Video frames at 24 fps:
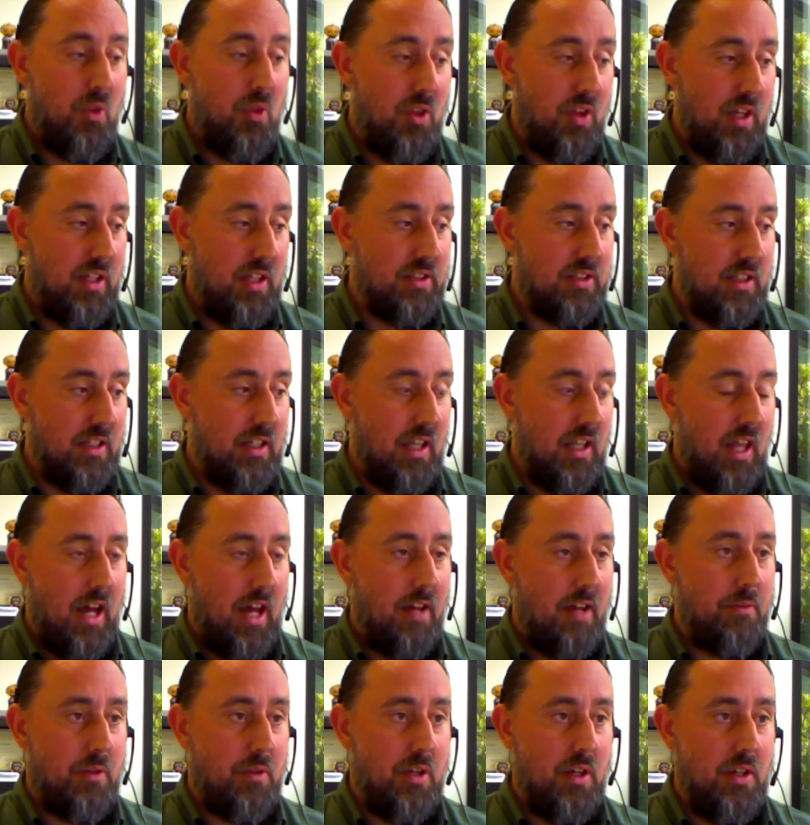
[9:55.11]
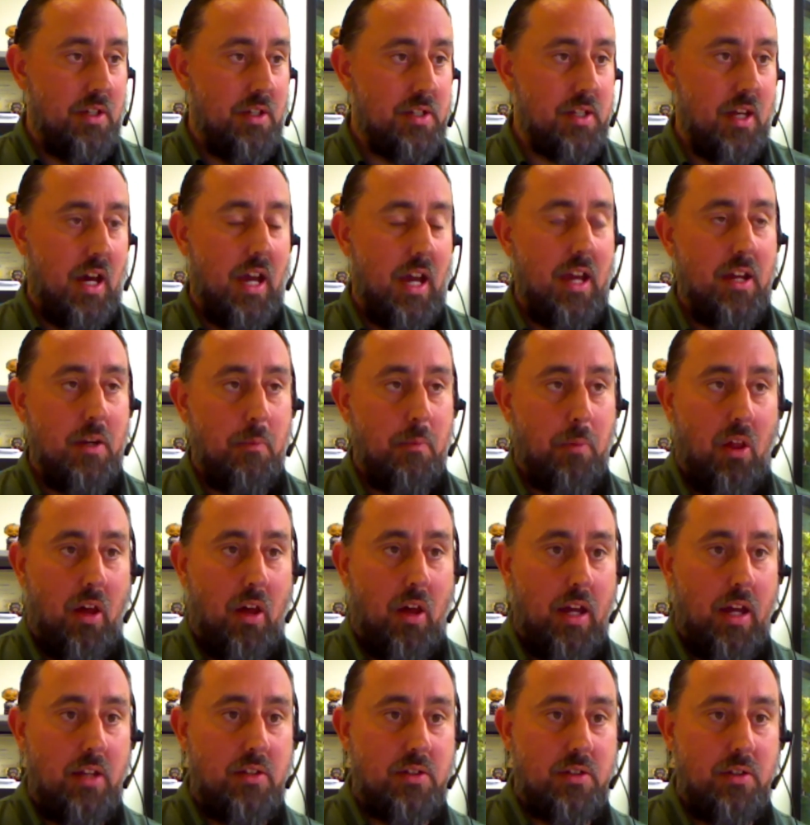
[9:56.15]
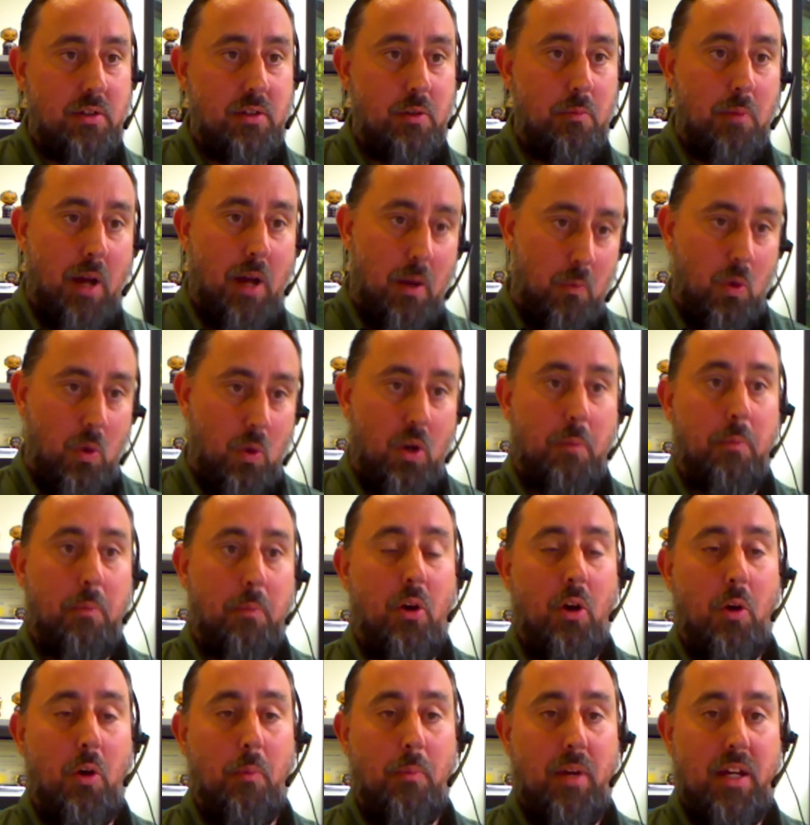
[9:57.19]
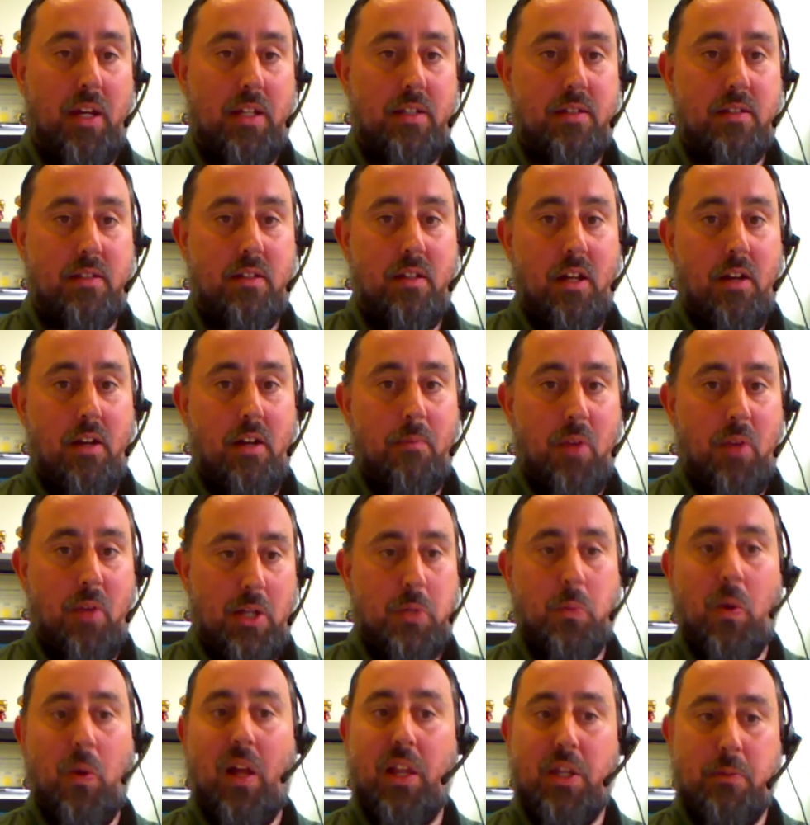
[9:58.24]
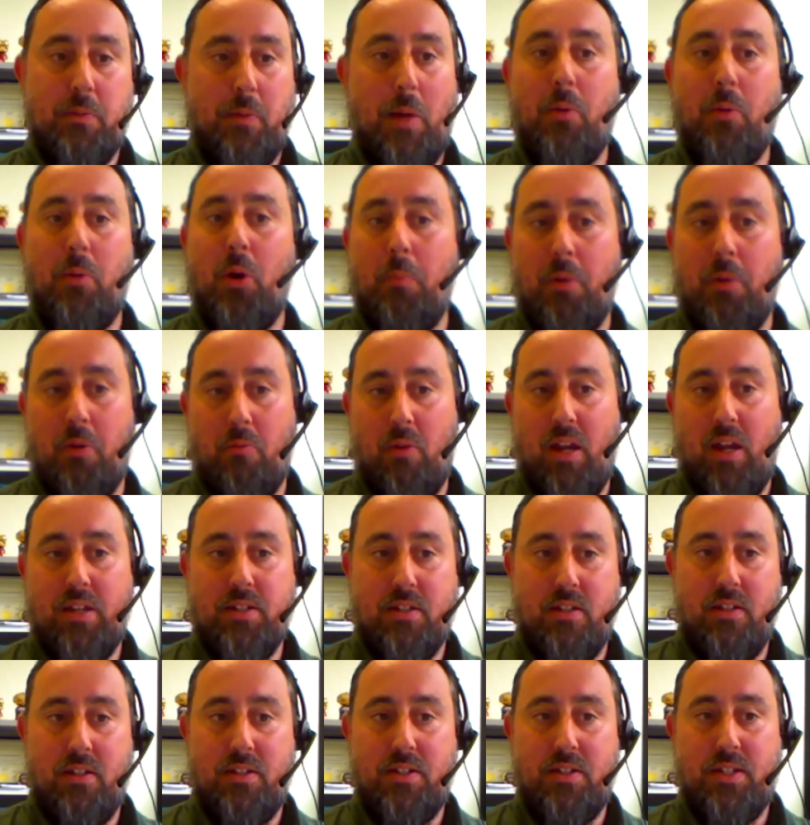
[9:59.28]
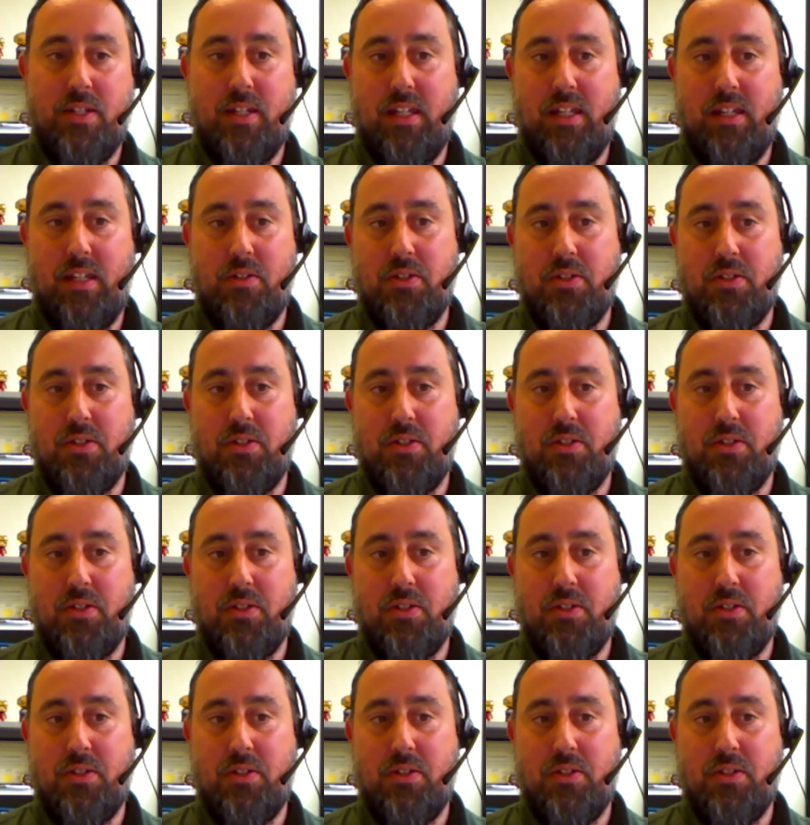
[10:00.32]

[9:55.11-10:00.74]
things in life because I had applied to my work permit as well as my permanent residency.